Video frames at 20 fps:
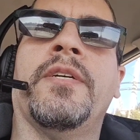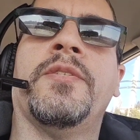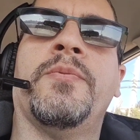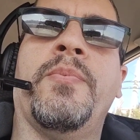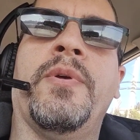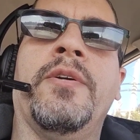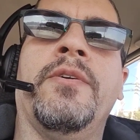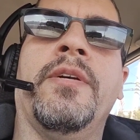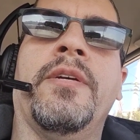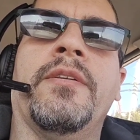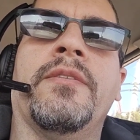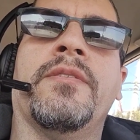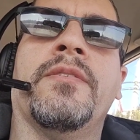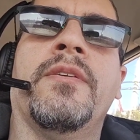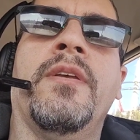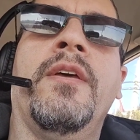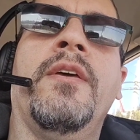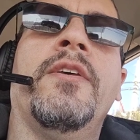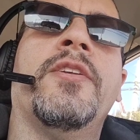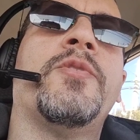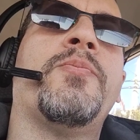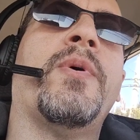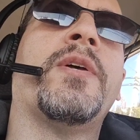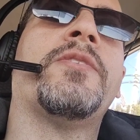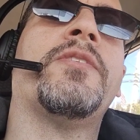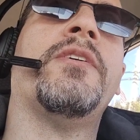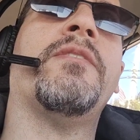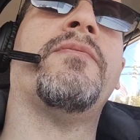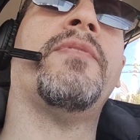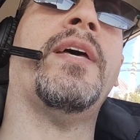experience,
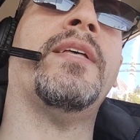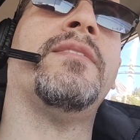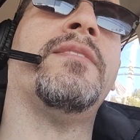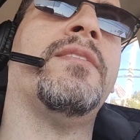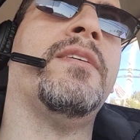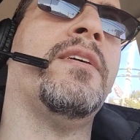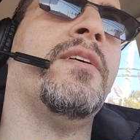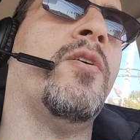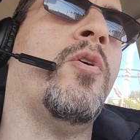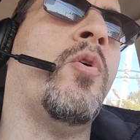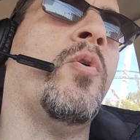especially if that's the